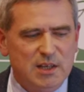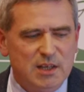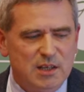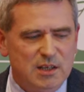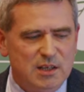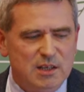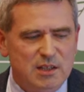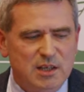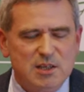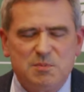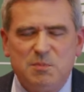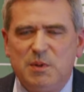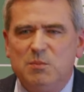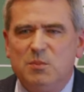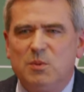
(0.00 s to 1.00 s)
it
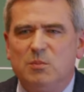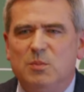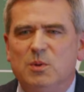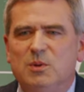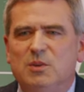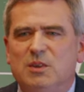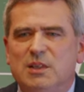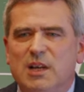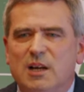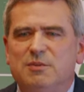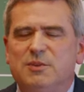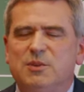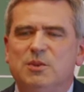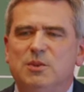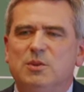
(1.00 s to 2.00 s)
has been modeled
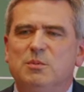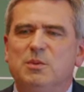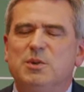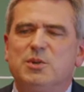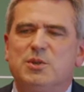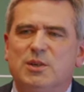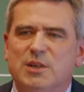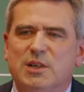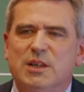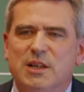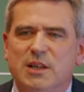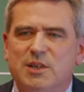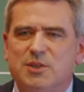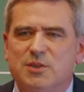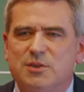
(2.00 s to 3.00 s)
after the commercial
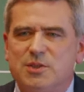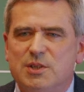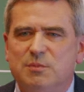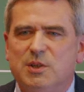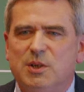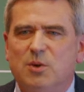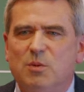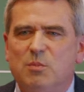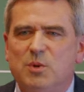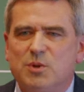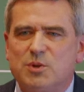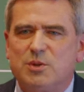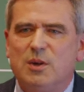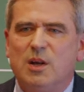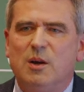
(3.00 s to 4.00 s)
relationship, the
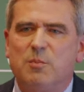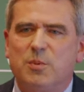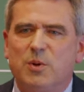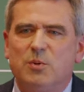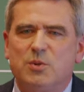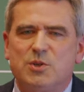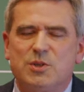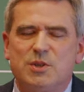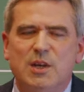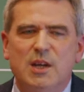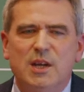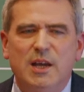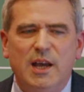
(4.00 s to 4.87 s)
commercial approach,